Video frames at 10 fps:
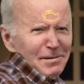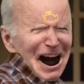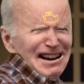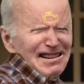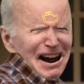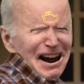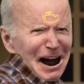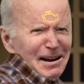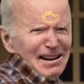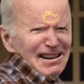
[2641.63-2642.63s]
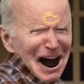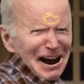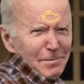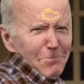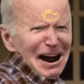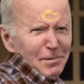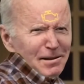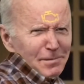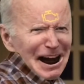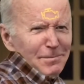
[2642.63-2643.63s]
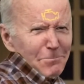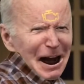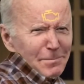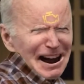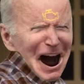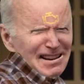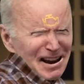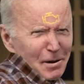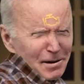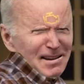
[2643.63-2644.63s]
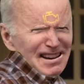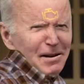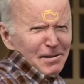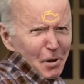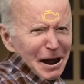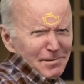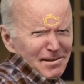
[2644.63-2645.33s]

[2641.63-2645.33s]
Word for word: I knew it! Everybody was blaming me, but I knew it was all Trump's